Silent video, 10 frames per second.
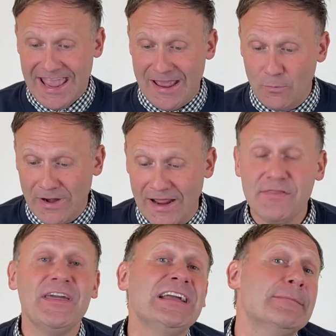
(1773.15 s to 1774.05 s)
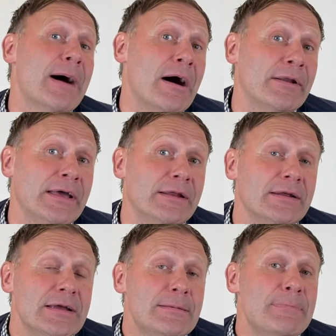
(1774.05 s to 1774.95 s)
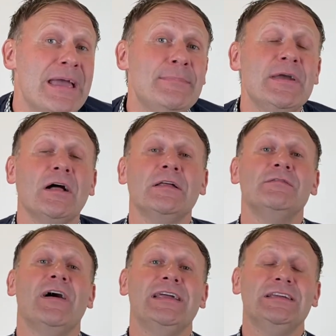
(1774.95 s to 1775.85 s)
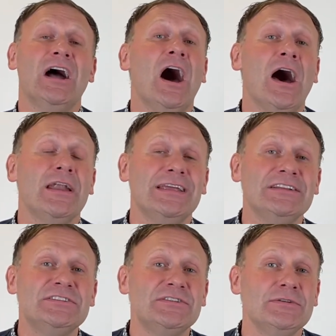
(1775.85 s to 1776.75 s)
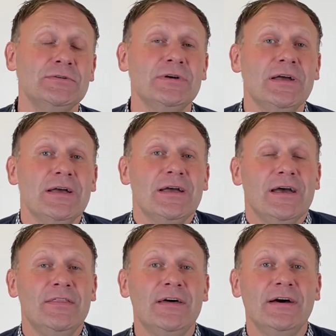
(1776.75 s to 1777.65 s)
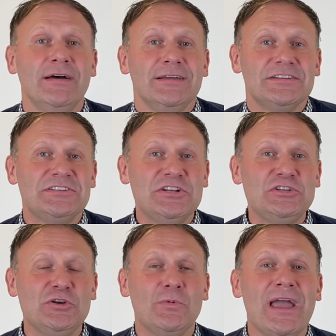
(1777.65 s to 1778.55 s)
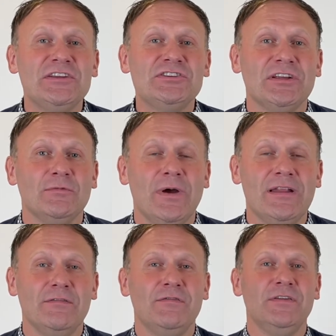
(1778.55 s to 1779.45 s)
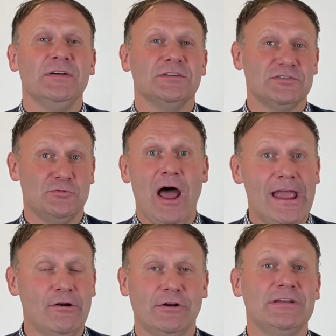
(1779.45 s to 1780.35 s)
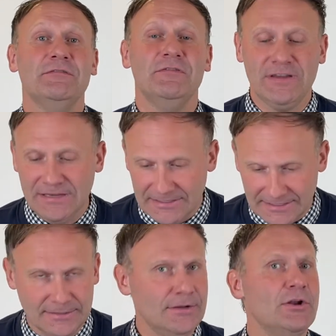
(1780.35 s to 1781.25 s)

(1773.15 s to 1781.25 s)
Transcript: And when I think about it, maybe I'll invite God into the situation when it feels right or convenient.